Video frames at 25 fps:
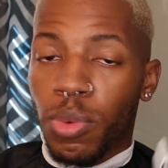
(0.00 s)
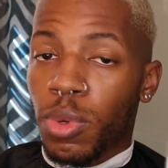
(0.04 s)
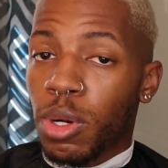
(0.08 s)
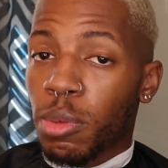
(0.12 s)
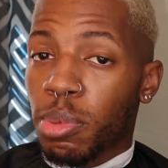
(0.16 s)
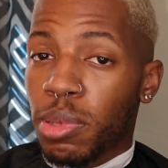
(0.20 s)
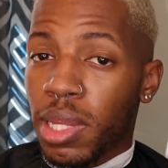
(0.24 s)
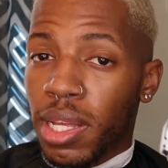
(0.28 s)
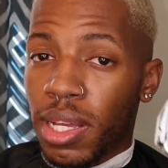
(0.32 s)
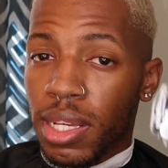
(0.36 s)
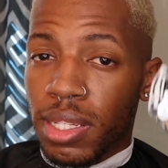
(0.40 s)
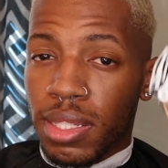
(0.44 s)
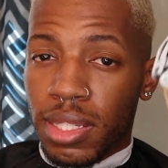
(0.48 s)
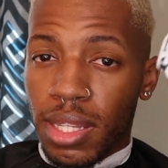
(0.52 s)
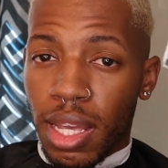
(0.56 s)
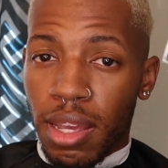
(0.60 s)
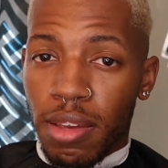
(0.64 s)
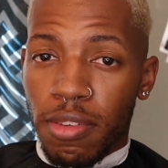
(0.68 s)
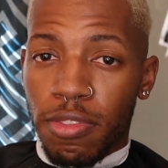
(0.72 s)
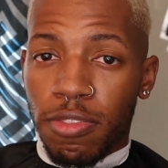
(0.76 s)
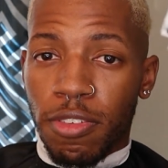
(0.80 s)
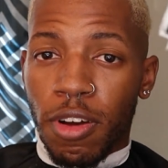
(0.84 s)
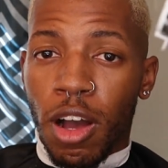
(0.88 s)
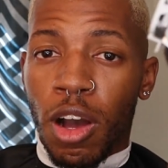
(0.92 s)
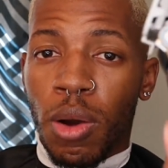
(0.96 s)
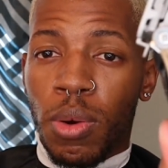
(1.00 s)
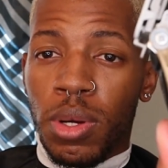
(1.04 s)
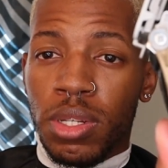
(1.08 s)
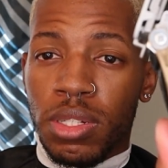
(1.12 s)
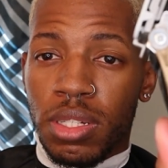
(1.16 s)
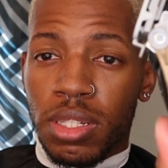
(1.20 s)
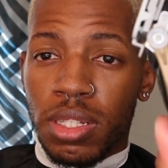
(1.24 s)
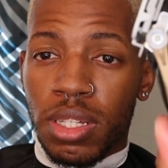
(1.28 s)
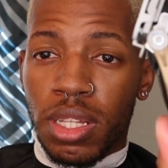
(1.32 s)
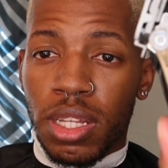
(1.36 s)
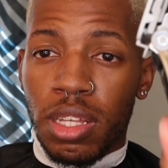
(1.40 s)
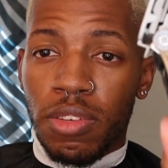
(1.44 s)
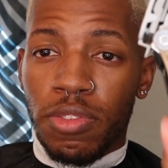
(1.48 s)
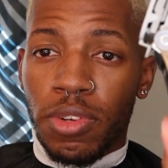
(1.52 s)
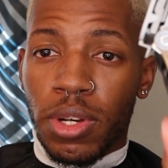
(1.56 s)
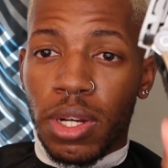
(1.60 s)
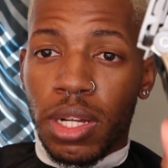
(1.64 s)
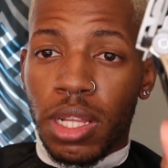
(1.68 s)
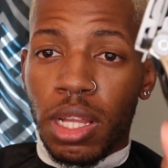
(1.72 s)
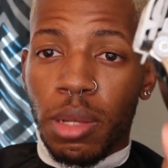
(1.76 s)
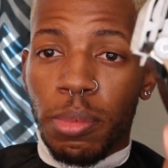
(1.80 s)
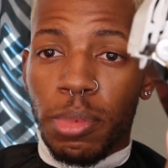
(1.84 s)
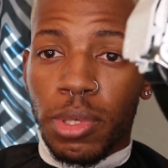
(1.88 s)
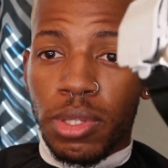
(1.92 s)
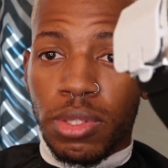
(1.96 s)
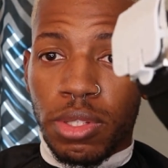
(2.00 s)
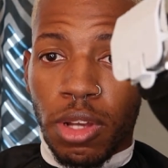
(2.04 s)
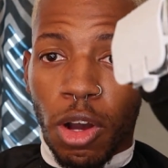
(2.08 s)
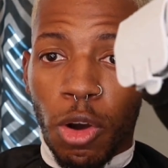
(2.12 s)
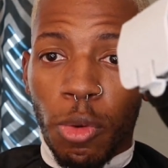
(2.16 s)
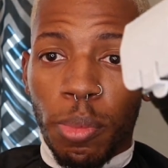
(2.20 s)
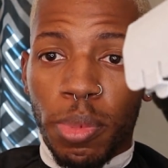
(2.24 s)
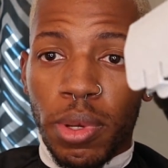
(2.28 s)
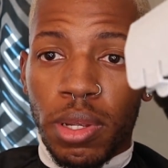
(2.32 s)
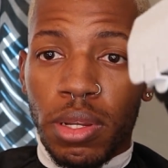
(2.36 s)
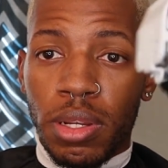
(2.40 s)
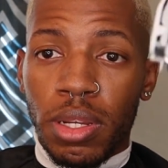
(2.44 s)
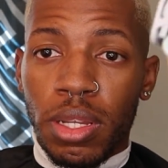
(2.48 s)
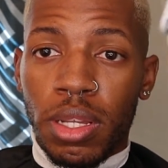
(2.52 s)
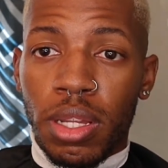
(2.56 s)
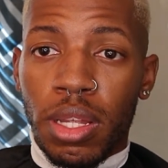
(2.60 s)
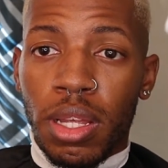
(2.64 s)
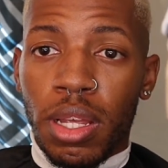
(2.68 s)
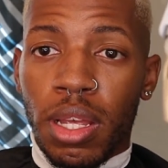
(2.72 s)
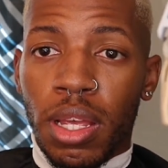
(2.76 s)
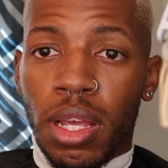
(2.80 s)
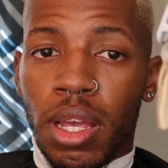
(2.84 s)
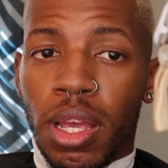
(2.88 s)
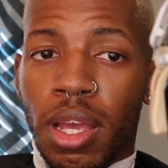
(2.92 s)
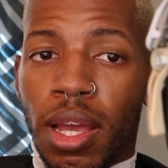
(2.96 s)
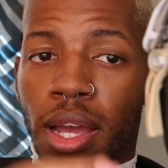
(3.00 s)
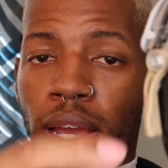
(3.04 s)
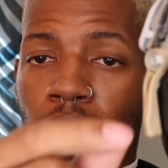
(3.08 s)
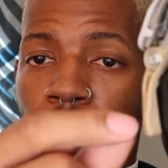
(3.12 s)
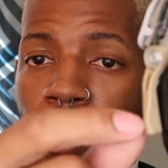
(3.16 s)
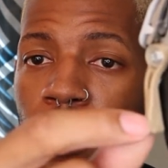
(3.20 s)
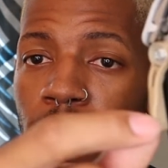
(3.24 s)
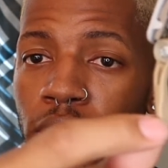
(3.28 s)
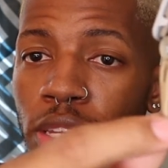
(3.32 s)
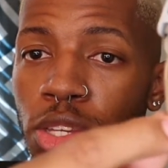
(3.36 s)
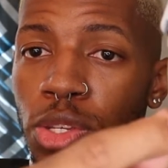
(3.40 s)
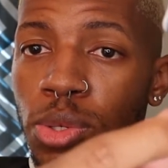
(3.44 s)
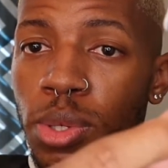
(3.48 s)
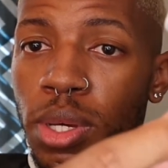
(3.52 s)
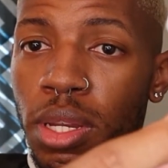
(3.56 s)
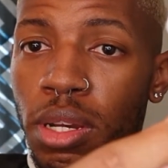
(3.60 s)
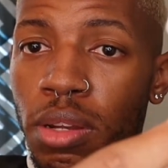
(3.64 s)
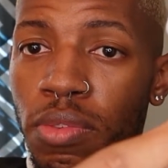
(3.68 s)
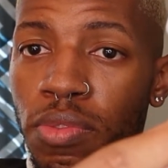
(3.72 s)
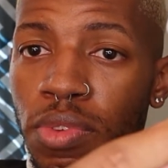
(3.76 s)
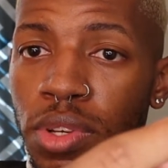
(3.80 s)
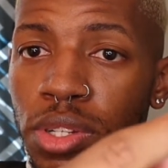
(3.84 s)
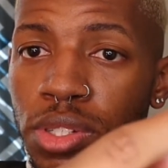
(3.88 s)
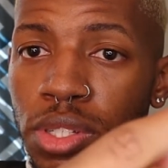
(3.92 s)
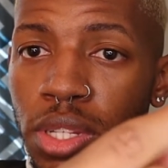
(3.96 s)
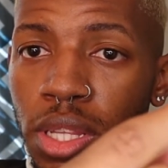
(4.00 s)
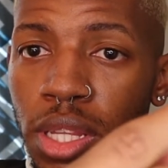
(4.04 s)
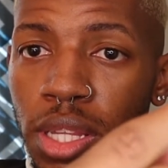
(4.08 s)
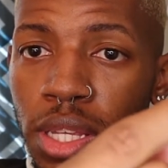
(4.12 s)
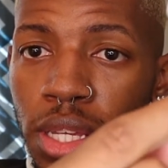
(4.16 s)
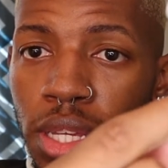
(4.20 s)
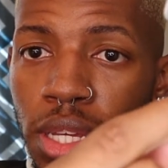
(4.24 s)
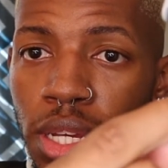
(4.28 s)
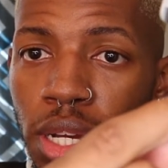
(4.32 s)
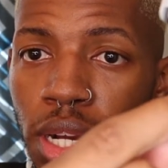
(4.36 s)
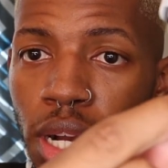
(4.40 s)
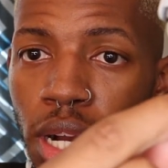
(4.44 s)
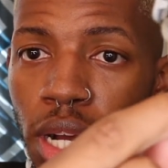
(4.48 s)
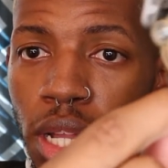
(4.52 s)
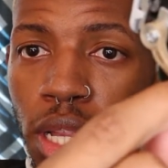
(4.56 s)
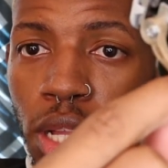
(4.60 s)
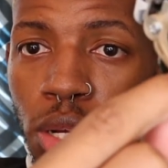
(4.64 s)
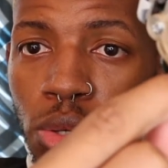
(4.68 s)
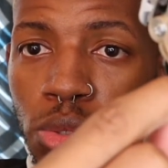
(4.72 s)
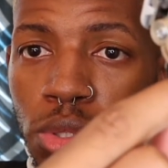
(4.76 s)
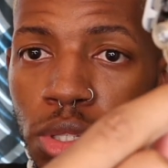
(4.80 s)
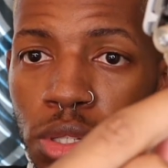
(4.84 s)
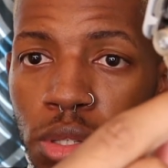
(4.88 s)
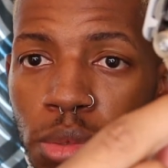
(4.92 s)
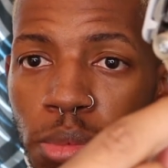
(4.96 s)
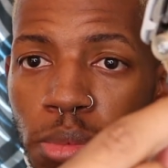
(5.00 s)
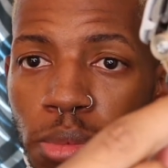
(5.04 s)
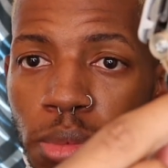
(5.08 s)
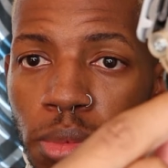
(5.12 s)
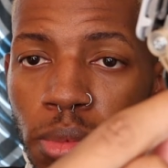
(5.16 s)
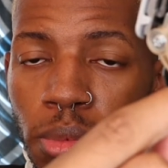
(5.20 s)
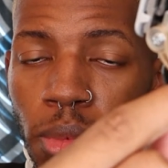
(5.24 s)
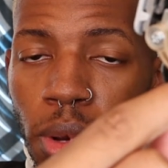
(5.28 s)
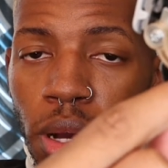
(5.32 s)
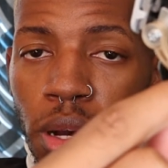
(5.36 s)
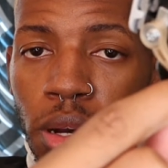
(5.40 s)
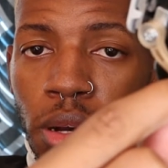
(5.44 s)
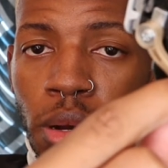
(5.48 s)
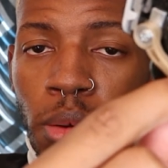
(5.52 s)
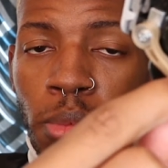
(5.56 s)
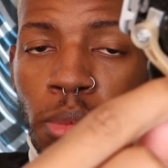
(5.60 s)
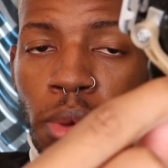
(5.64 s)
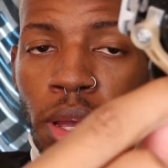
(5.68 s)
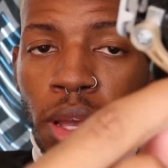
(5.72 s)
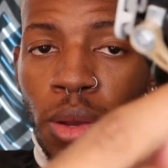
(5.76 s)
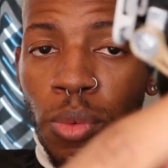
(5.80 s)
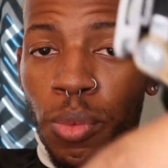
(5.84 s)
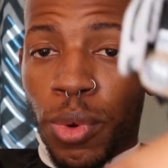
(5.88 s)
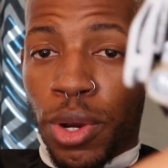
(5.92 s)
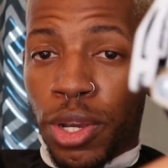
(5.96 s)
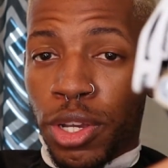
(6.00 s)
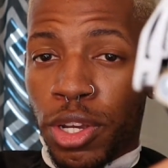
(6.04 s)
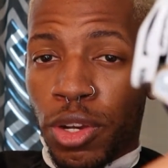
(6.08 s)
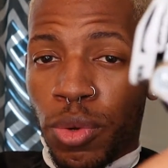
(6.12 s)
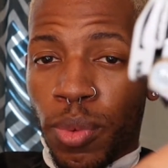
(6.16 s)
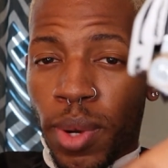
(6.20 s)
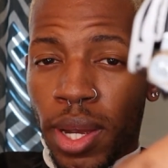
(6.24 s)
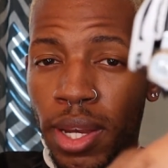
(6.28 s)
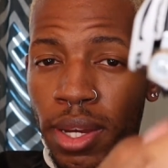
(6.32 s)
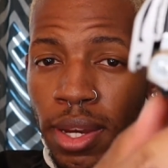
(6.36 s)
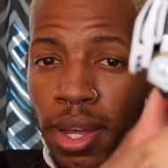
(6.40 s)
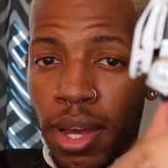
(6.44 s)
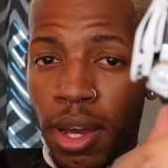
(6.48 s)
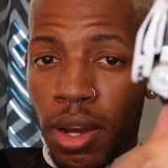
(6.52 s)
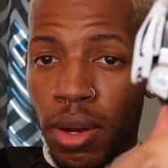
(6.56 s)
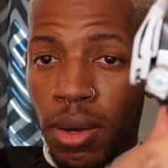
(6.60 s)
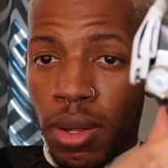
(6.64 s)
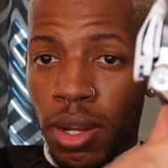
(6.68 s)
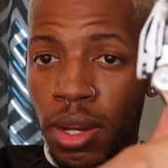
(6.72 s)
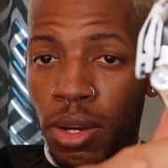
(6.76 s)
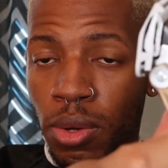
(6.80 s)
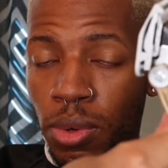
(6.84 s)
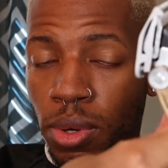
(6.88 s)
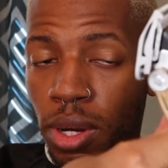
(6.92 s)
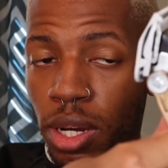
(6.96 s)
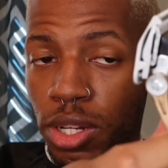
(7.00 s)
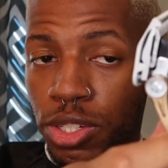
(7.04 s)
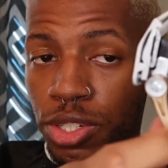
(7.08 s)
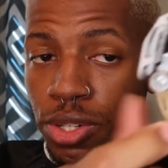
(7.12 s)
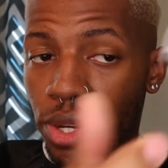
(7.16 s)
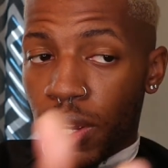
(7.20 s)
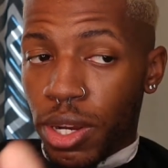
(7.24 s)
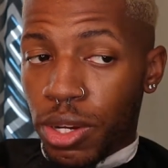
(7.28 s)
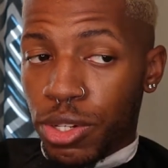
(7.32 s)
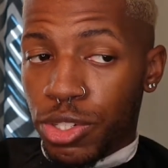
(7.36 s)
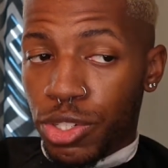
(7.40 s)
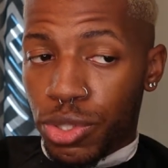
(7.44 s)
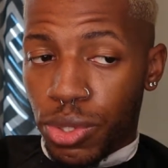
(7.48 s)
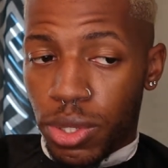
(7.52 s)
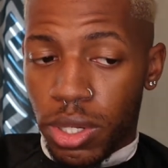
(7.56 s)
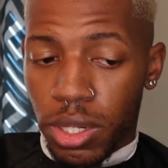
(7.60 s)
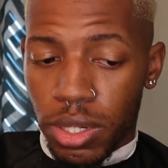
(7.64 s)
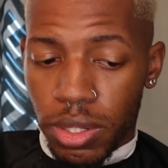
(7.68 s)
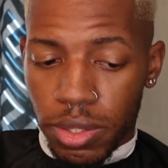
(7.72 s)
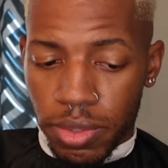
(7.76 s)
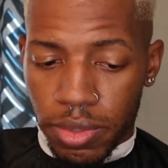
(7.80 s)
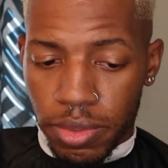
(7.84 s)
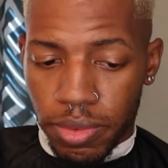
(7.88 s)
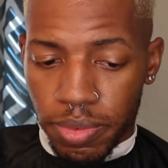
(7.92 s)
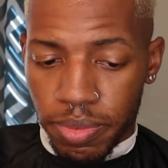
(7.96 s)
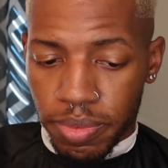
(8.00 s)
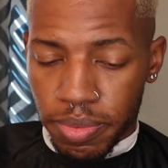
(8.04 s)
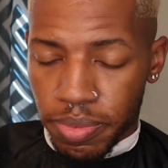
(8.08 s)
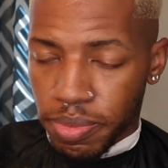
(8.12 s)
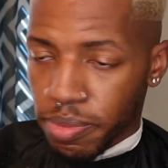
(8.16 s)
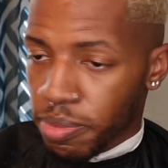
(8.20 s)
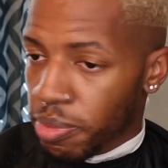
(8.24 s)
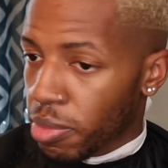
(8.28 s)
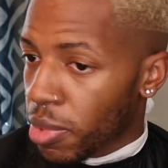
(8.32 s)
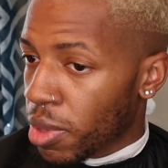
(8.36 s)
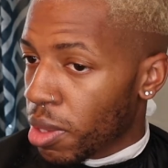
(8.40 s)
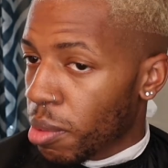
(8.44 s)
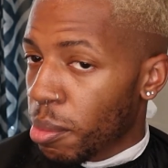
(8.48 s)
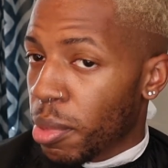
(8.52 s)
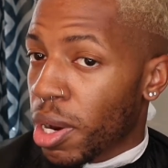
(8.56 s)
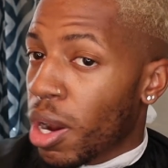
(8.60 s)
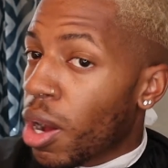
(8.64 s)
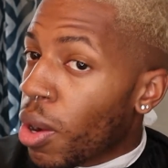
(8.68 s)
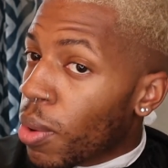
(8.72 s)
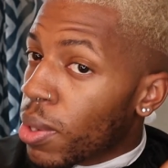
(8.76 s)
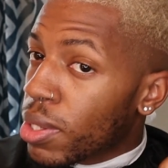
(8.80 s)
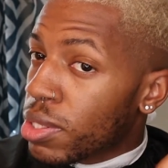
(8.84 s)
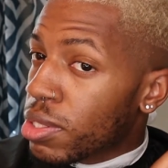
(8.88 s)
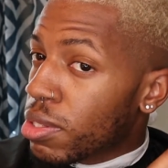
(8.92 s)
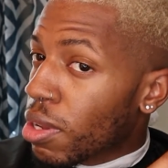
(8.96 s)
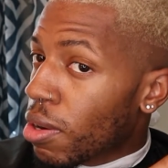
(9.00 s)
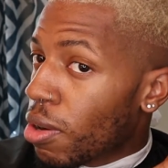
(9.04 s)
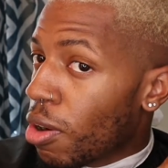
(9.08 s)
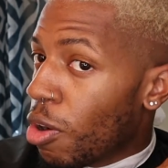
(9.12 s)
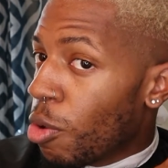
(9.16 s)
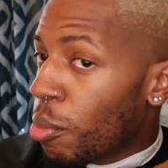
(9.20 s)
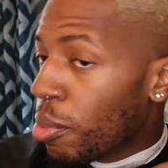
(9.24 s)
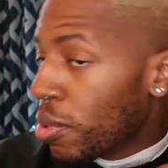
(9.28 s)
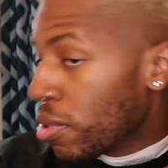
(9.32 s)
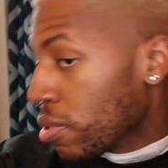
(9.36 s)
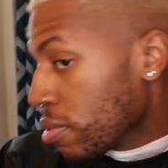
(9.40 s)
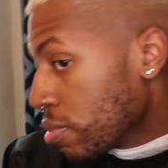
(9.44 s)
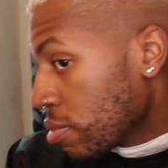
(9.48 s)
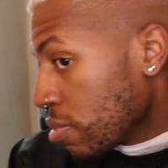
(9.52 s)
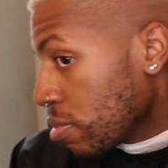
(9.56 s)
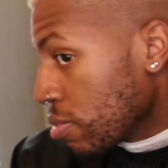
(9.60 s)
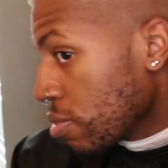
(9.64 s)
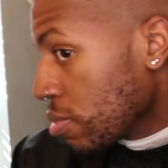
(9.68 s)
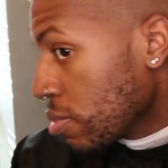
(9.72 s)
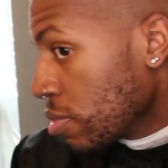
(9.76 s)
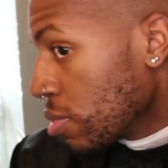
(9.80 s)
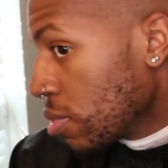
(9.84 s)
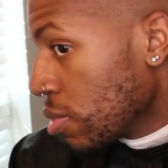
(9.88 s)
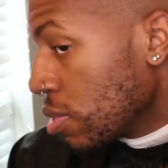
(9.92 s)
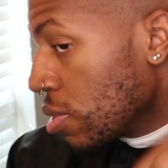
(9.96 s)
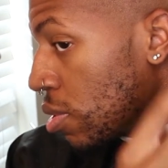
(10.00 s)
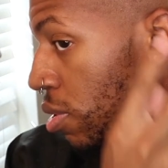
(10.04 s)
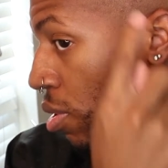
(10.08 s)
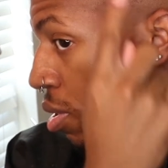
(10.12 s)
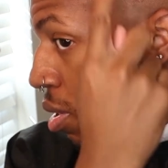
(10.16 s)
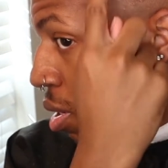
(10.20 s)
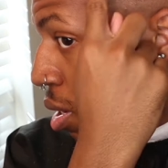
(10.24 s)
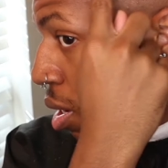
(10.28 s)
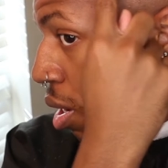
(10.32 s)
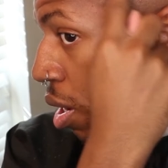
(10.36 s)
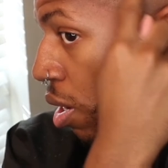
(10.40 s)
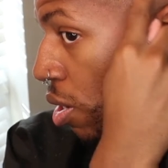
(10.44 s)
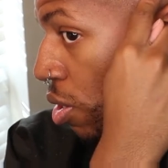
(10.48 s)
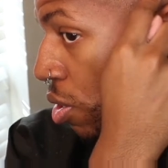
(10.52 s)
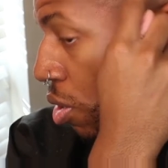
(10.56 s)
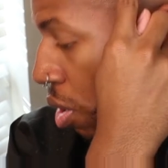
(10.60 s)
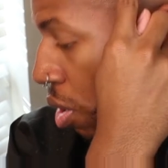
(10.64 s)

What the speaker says: want to play it safe, always just leave your clippers open, and then you can eventually close them and work your way down, and it'll cut your hair shorter. But I always start open, and